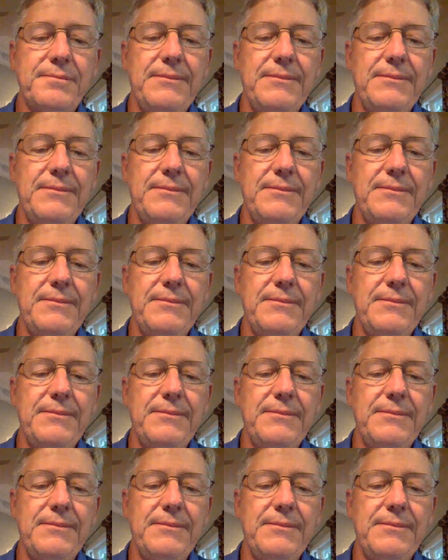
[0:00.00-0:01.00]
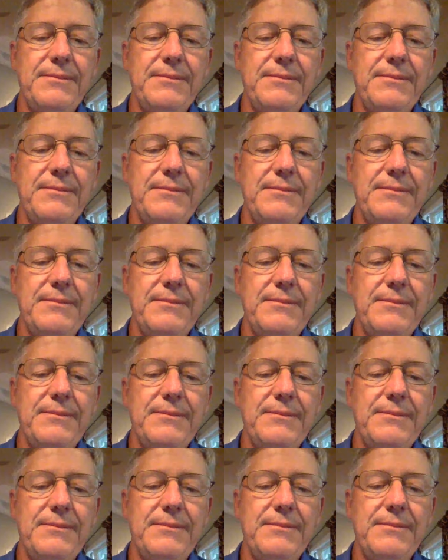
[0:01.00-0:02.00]
and
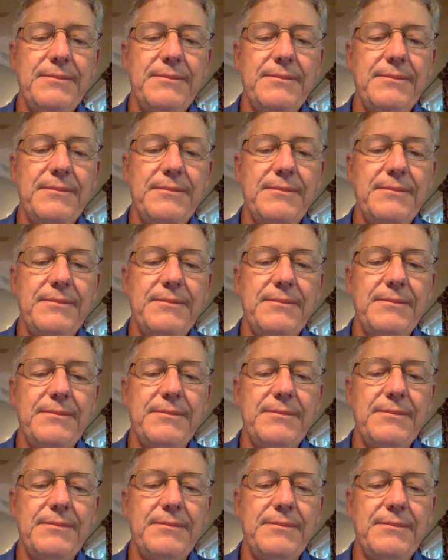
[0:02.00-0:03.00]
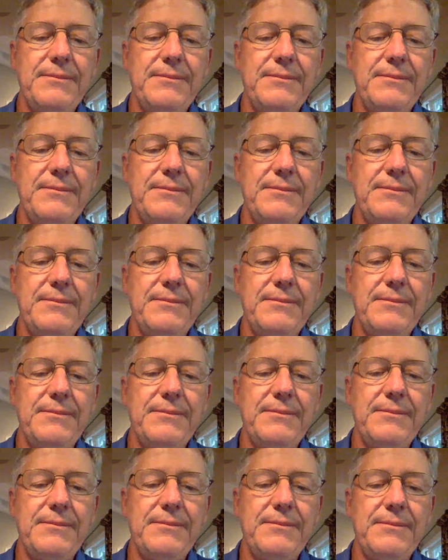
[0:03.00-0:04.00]
don't often know the timing of when they get
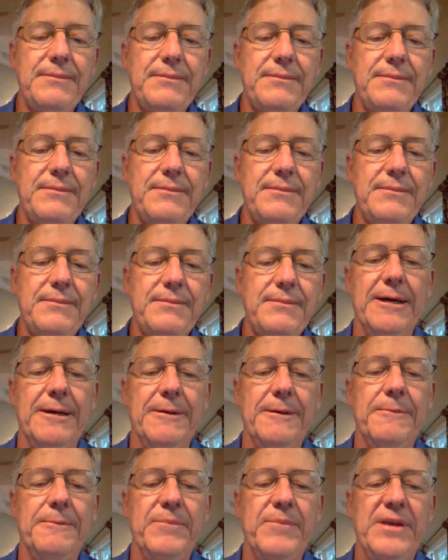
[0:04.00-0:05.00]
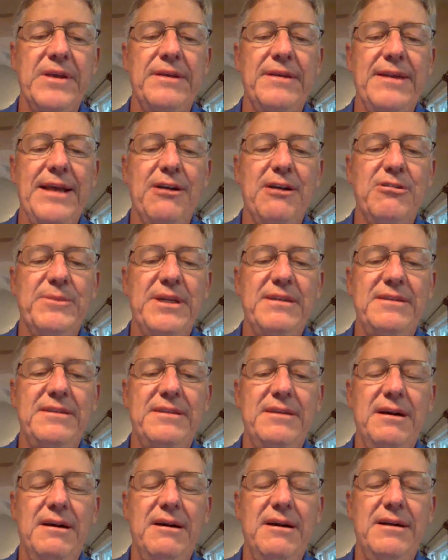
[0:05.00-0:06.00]
back, that would be
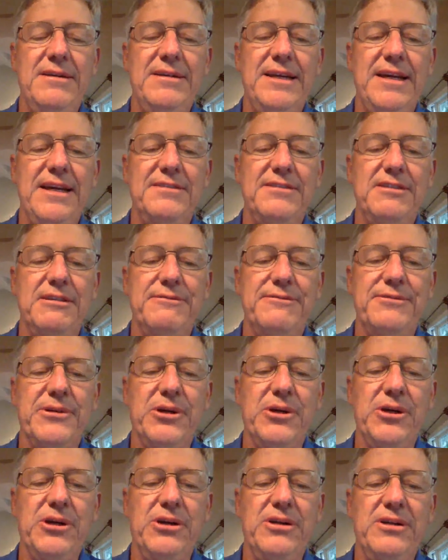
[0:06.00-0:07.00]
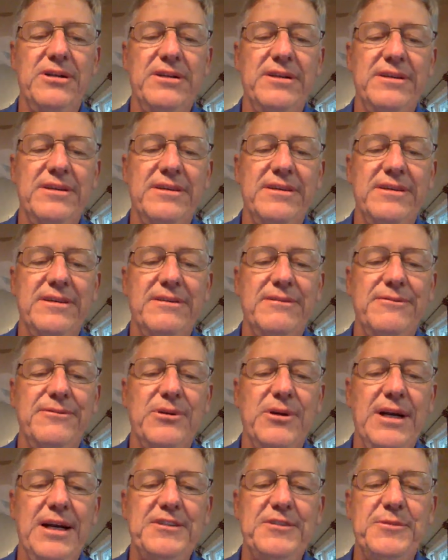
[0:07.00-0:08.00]
hard to answer for
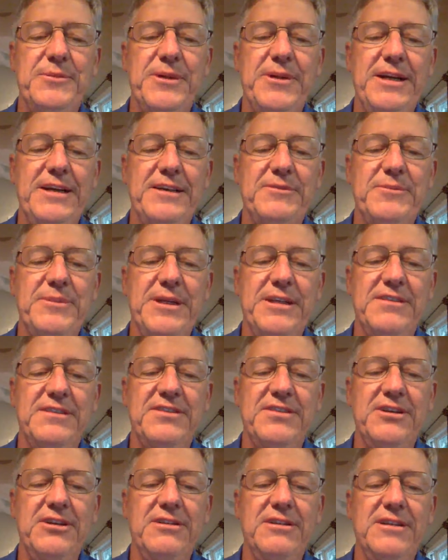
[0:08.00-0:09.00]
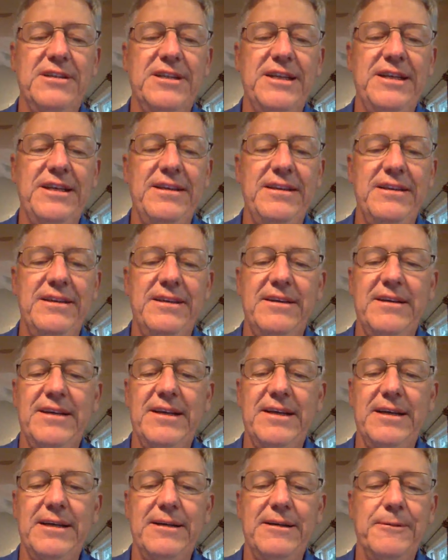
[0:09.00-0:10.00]
ospreys, but it's certainly
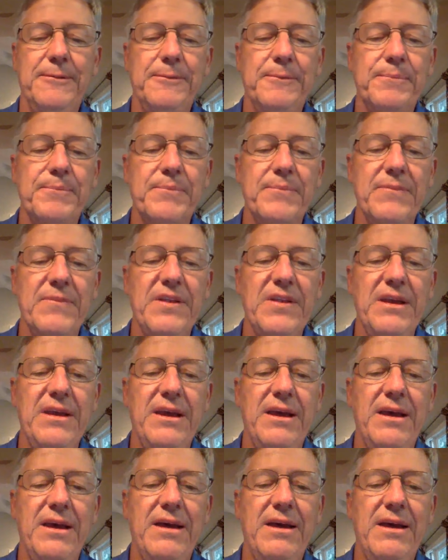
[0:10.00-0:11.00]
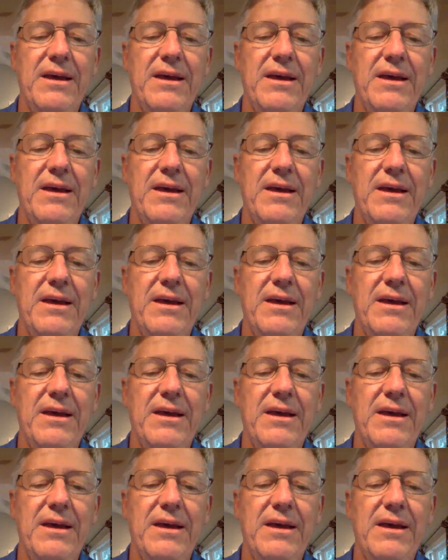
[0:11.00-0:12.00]
one
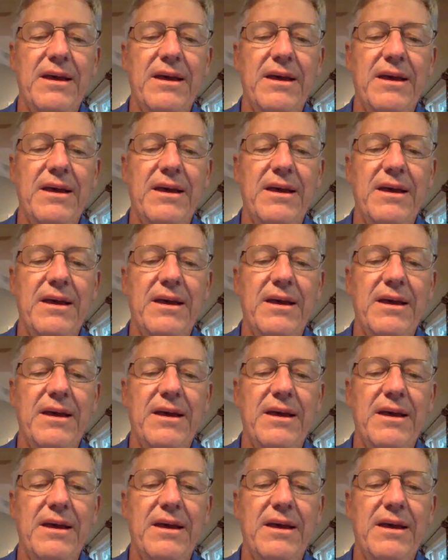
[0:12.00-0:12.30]
of the